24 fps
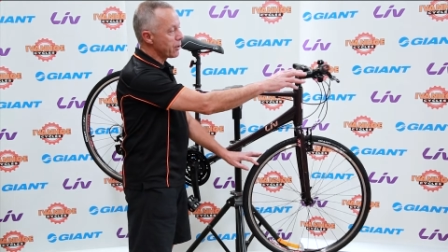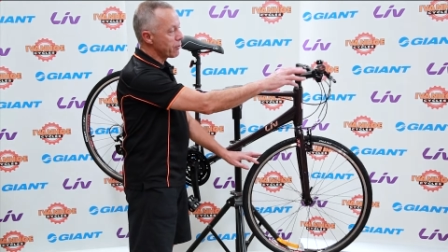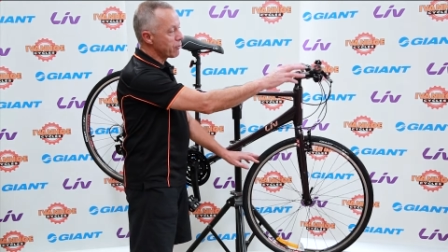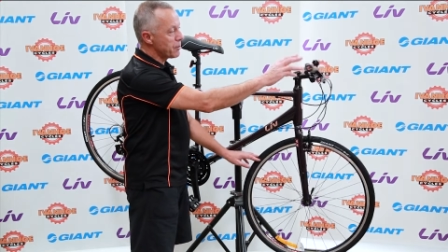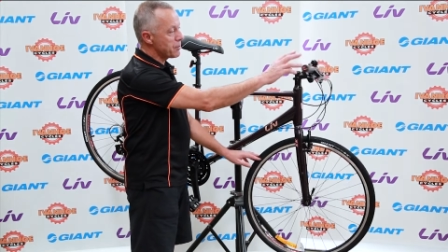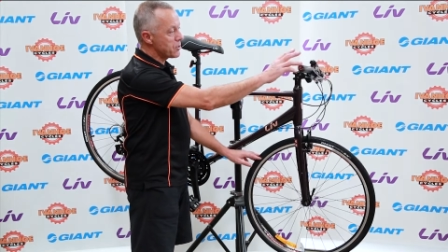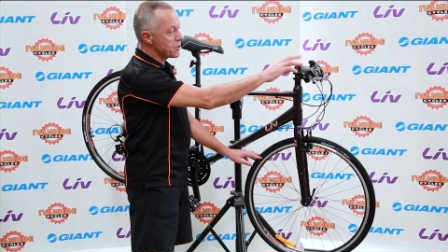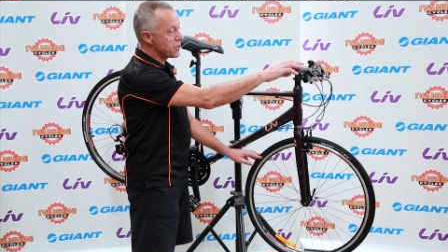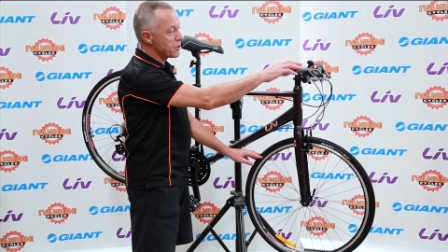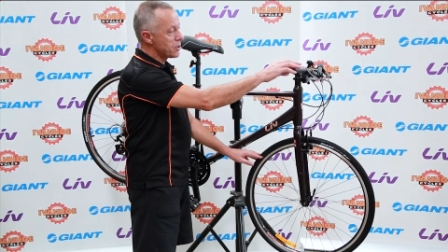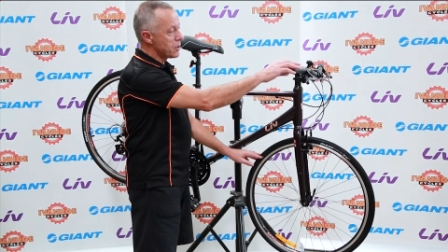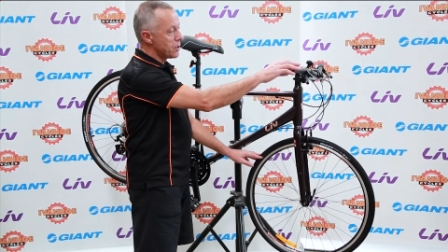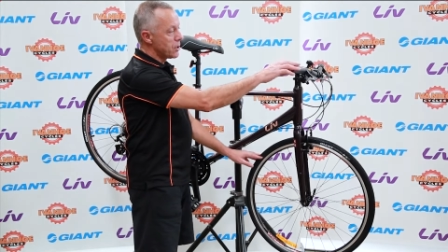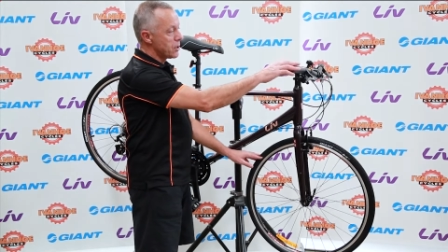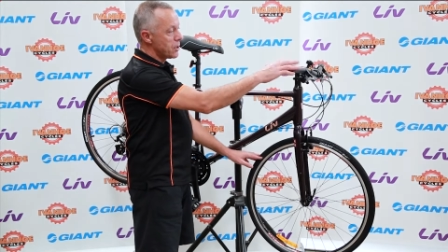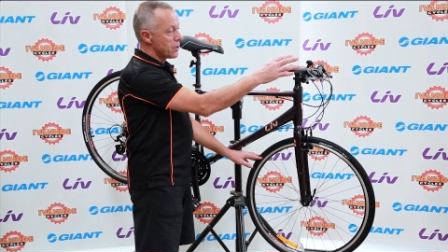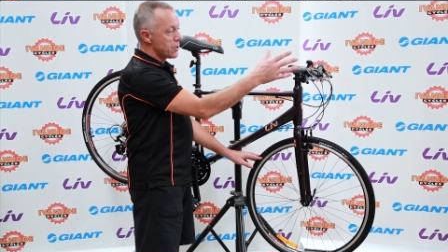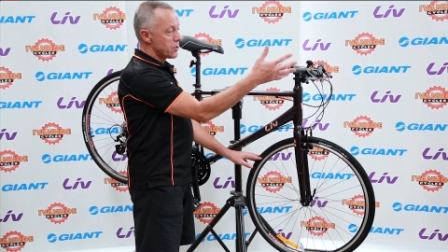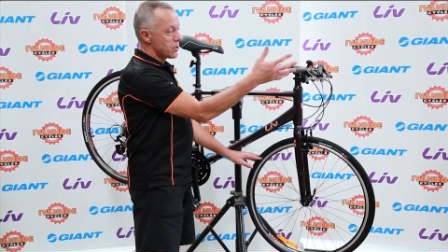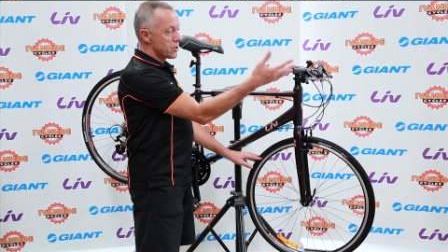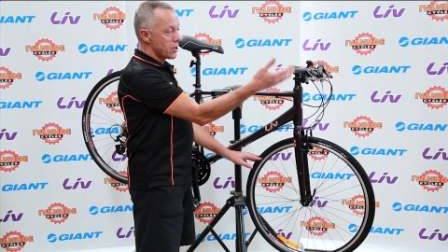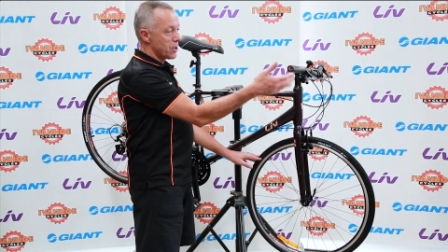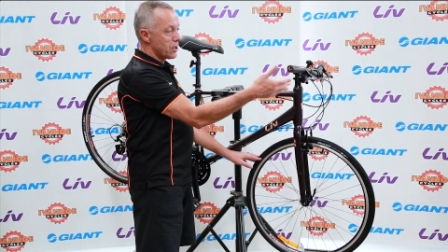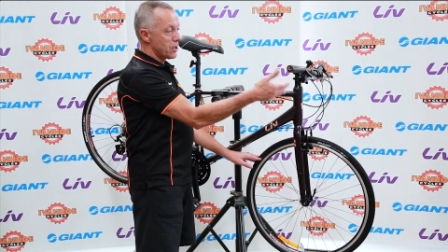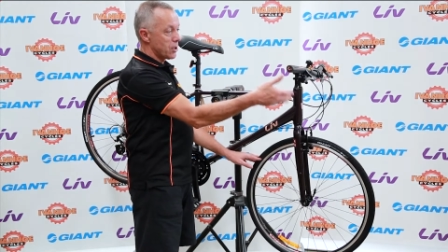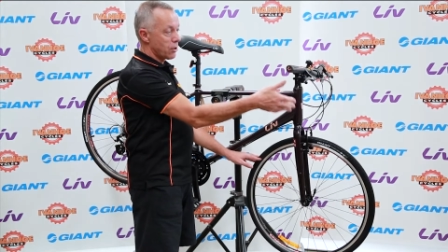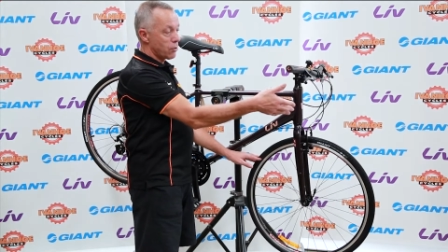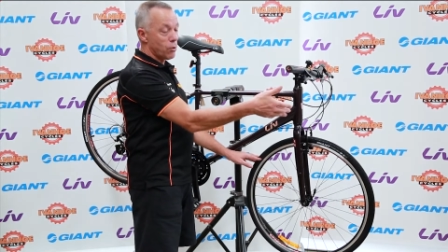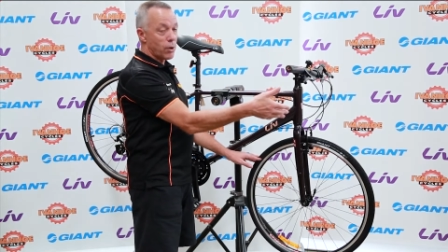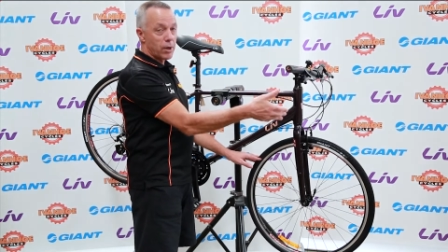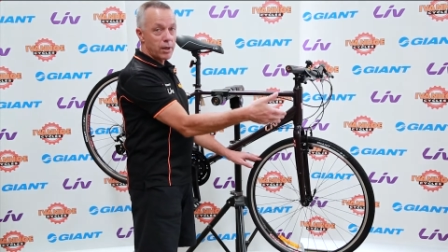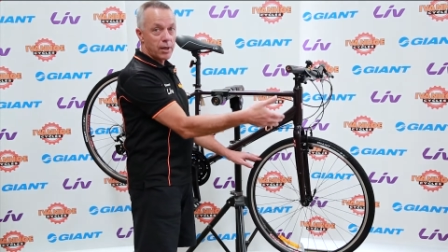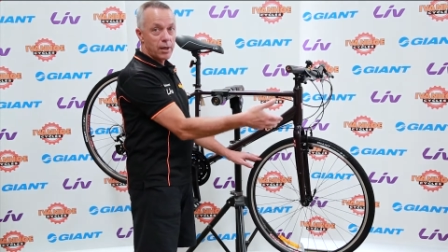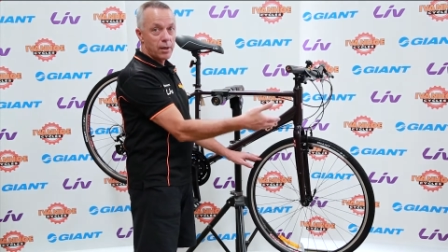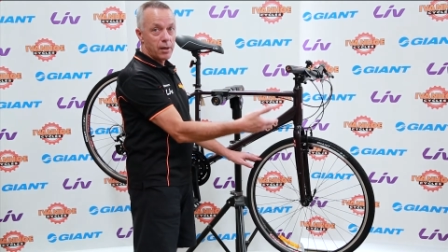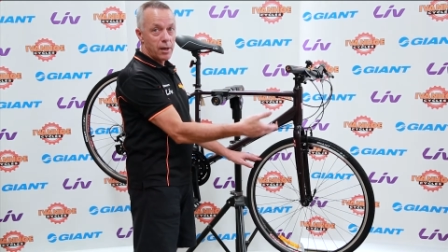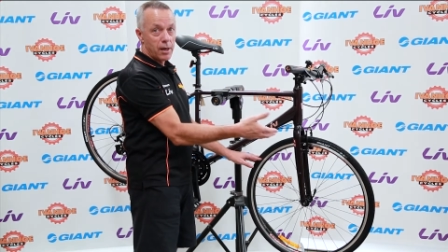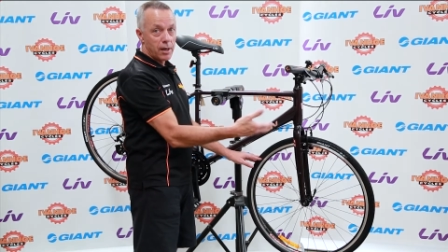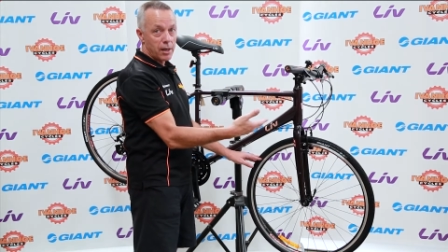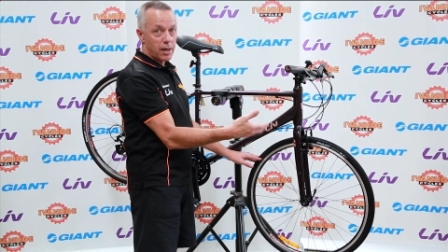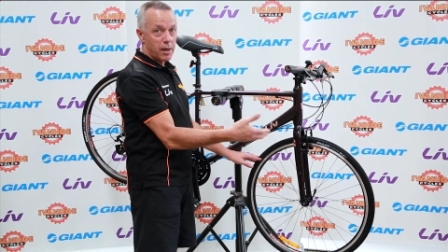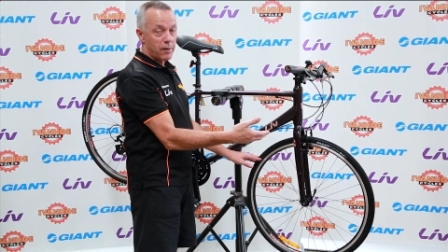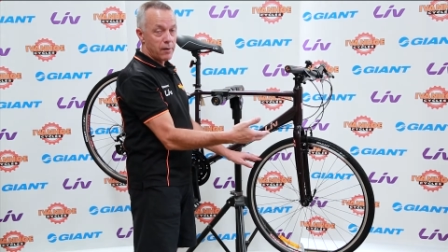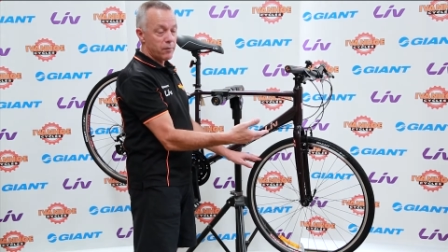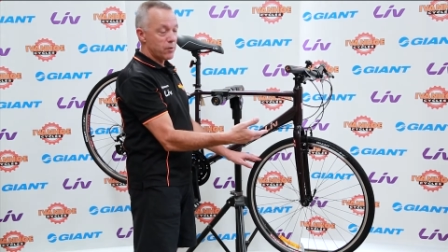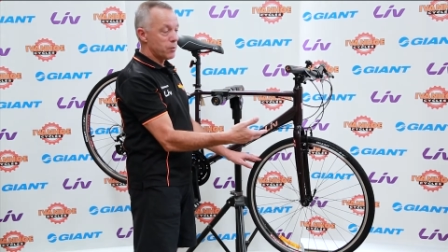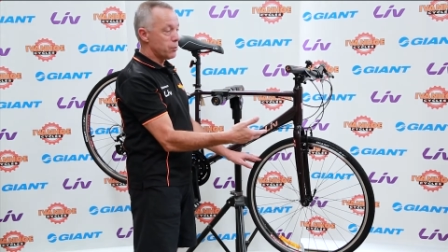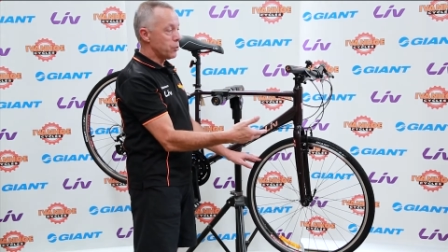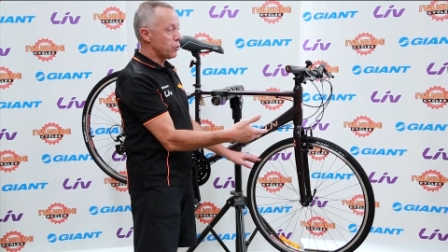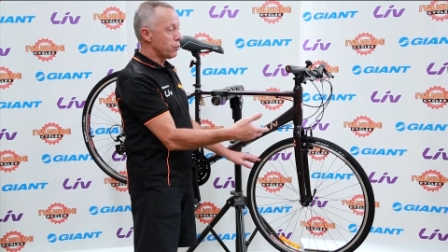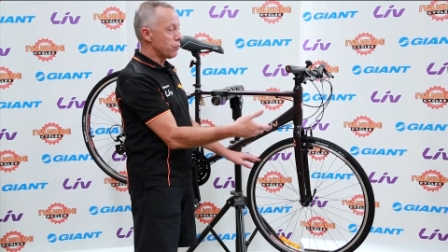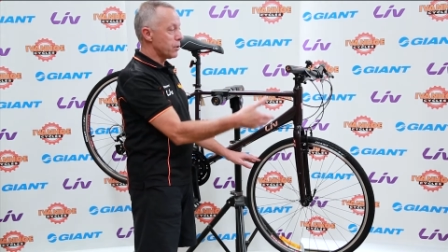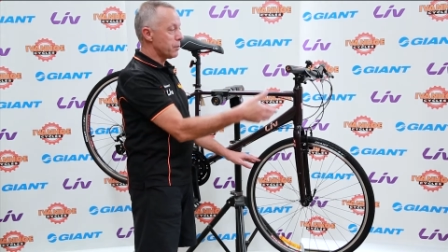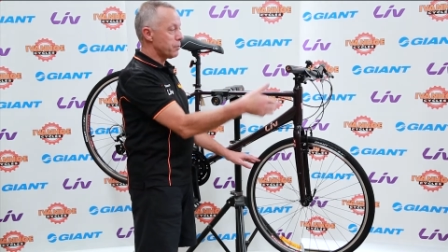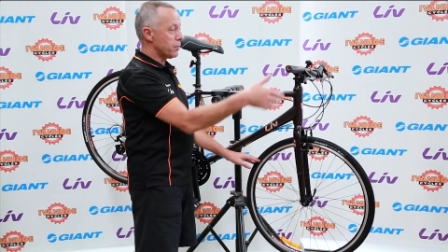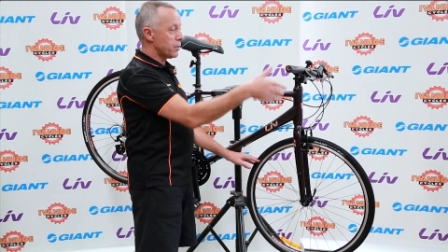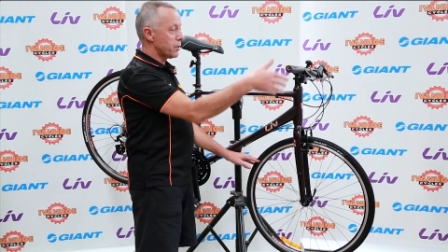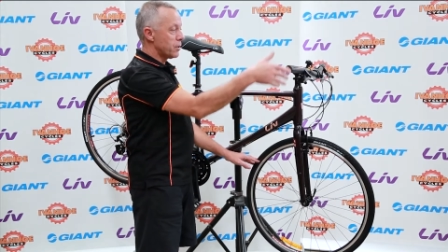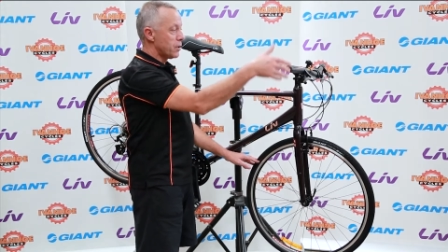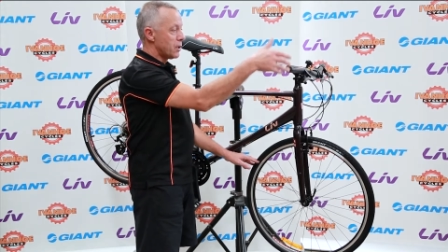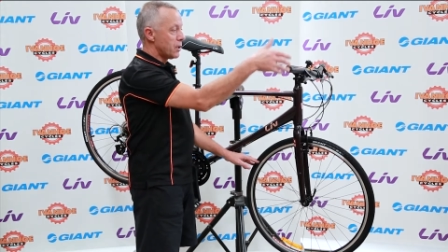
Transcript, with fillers: grips, so they're quite a comfortable grip.